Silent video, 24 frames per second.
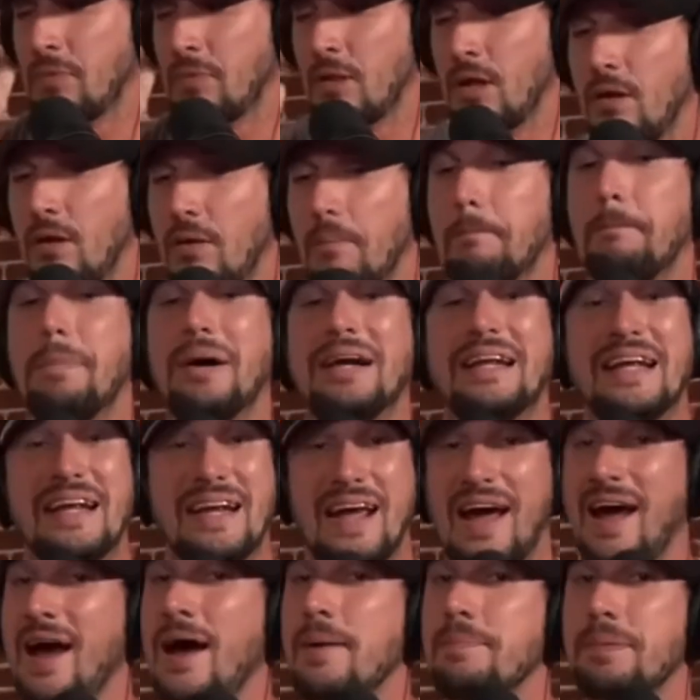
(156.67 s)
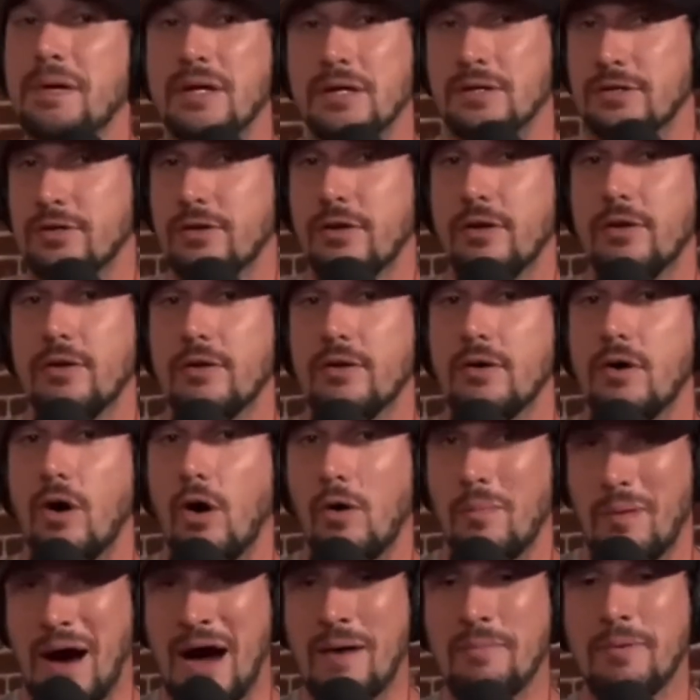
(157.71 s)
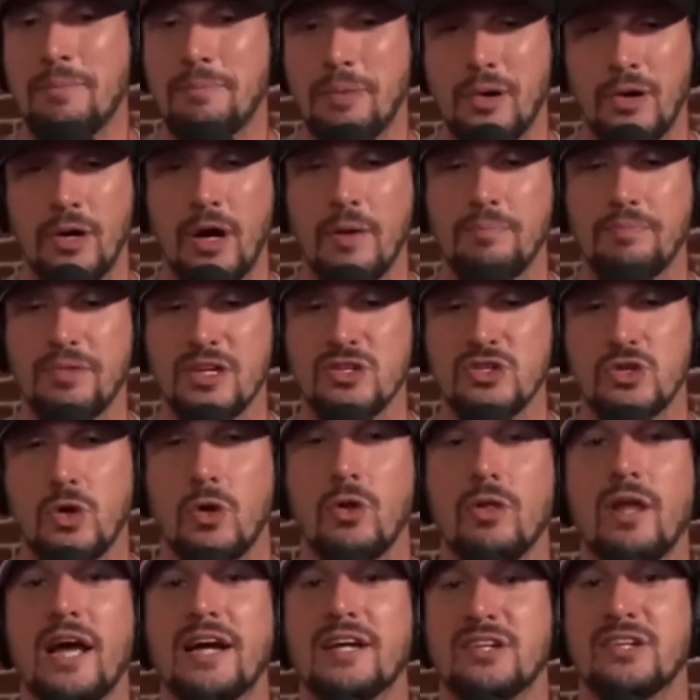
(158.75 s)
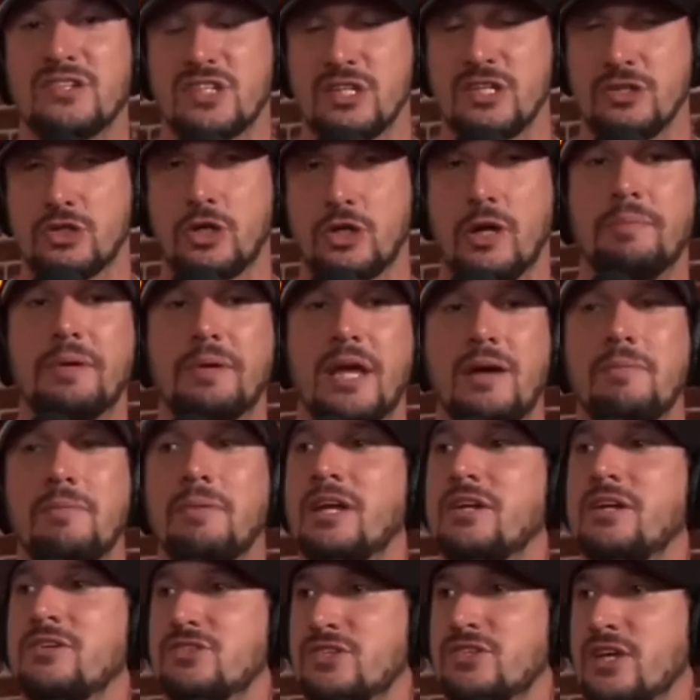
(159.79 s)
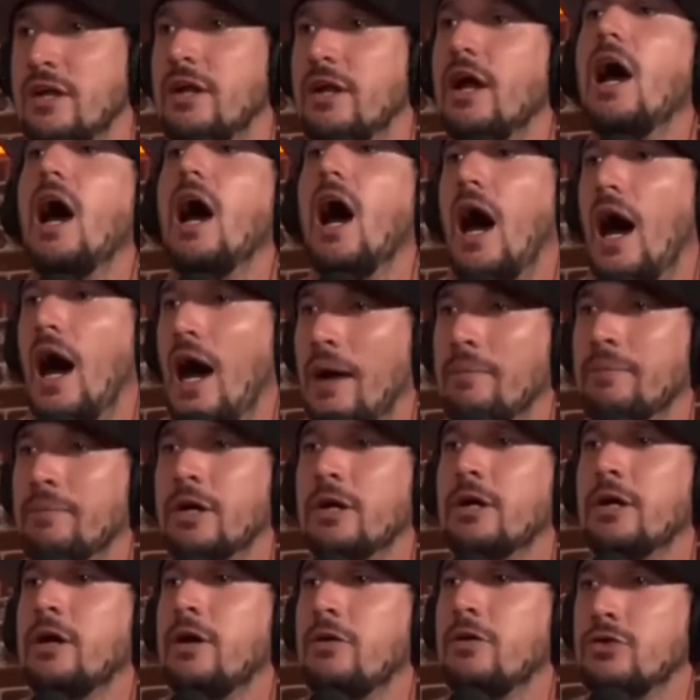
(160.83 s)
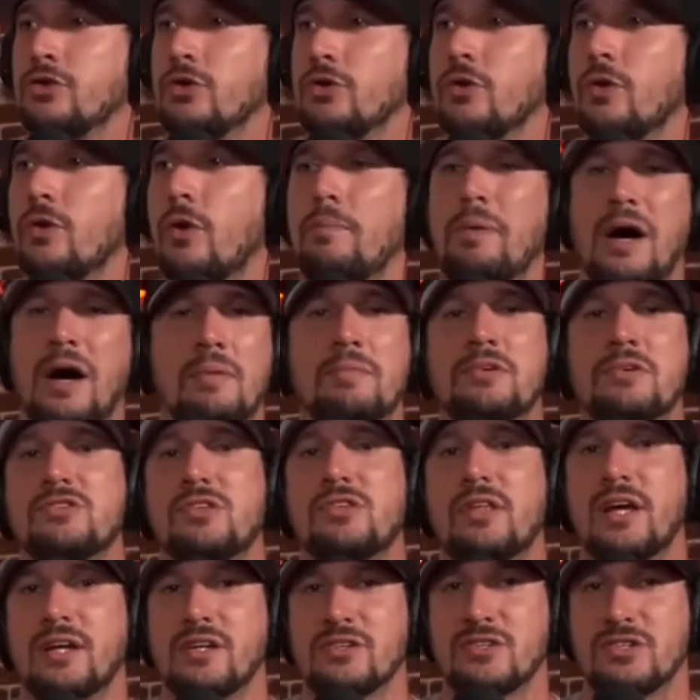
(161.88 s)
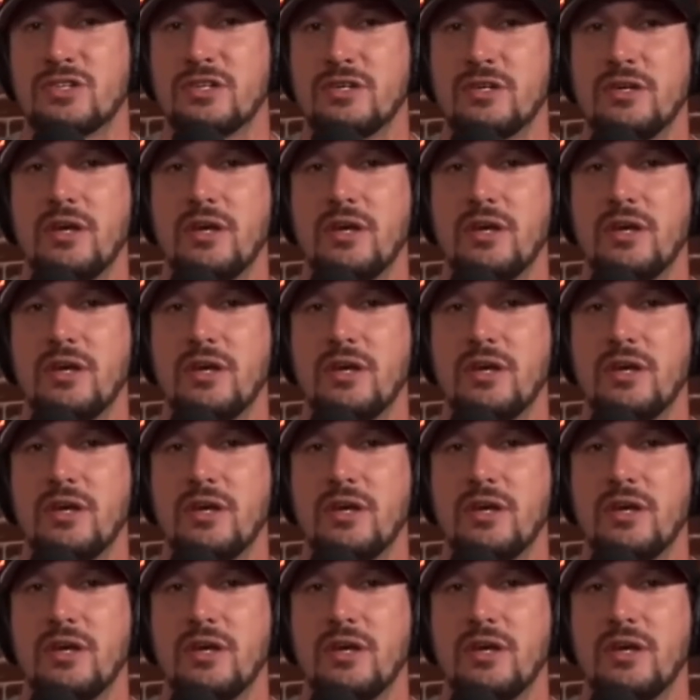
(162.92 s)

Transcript: But it happened. Obama put up this whole legacy. Trump came in and said, I'm going to undo Obama's legacy.